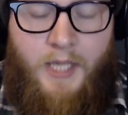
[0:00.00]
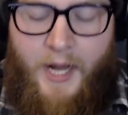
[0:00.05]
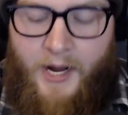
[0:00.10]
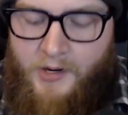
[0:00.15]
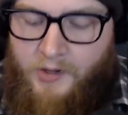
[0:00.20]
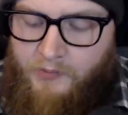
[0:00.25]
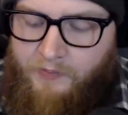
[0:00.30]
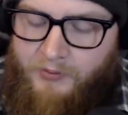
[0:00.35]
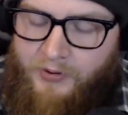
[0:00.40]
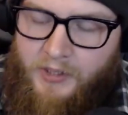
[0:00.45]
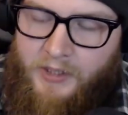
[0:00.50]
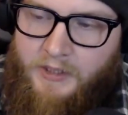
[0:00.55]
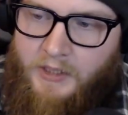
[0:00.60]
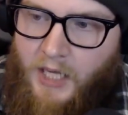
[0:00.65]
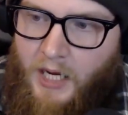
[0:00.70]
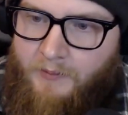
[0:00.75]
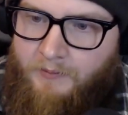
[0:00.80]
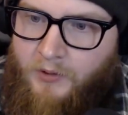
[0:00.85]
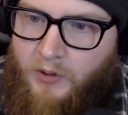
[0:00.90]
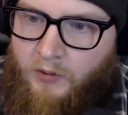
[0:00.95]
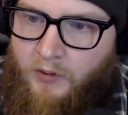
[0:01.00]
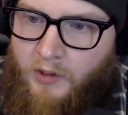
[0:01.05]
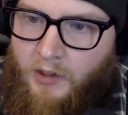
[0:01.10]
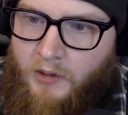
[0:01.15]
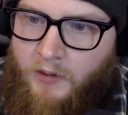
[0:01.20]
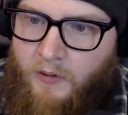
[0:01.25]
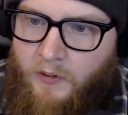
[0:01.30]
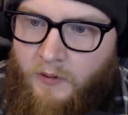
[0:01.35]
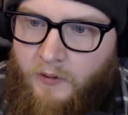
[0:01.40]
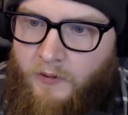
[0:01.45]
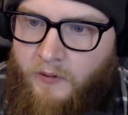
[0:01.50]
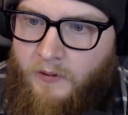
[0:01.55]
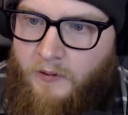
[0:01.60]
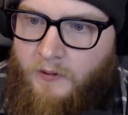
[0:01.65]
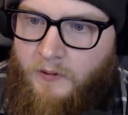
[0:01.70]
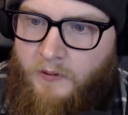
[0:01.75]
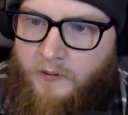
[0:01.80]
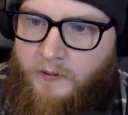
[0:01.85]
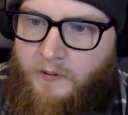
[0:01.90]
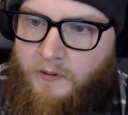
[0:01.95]
Yeah, it's pretty top notey.
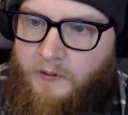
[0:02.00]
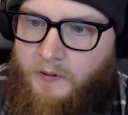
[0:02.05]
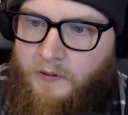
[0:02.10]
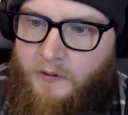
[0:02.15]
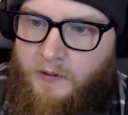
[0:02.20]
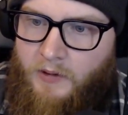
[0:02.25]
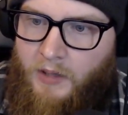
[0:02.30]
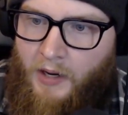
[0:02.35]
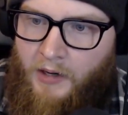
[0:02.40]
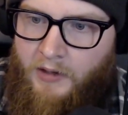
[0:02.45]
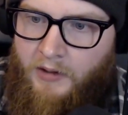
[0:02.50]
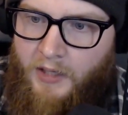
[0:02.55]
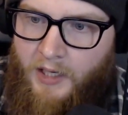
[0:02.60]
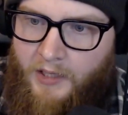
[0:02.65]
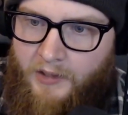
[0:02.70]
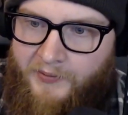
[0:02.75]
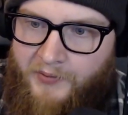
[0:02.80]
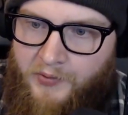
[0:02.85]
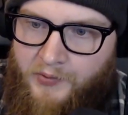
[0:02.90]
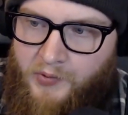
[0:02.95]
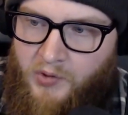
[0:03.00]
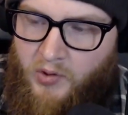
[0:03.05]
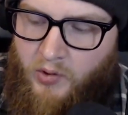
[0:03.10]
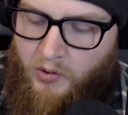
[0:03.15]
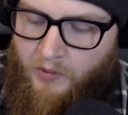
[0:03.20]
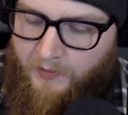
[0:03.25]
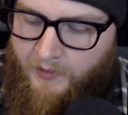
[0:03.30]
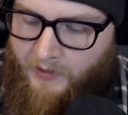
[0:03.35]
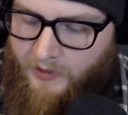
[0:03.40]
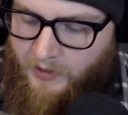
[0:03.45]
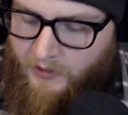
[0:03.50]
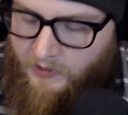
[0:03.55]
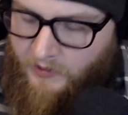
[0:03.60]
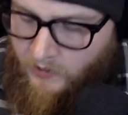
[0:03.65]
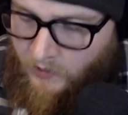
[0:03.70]
And you got golden syrup in there